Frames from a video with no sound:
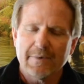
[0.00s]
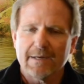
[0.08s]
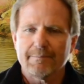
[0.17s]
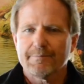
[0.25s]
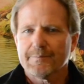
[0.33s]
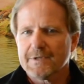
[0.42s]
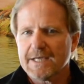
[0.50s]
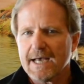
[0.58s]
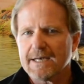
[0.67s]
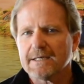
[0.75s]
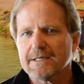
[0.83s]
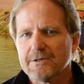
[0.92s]
I
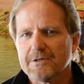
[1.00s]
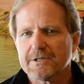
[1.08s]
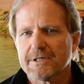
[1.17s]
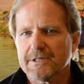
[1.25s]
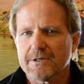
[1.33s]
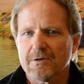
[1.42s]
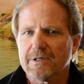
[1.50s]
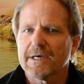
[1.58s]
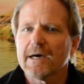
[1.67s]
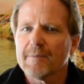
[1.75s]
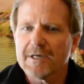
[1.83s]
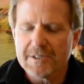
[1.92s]
tend to use these only
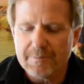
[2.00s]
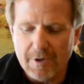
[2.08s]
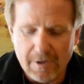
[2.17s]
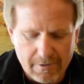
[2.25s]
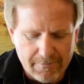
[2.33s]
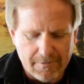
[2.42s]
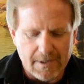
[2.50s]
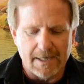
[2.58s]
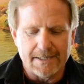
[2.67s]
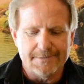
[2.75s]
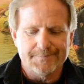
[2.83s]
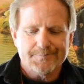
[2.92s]
on my smaller
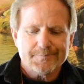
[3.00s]
flies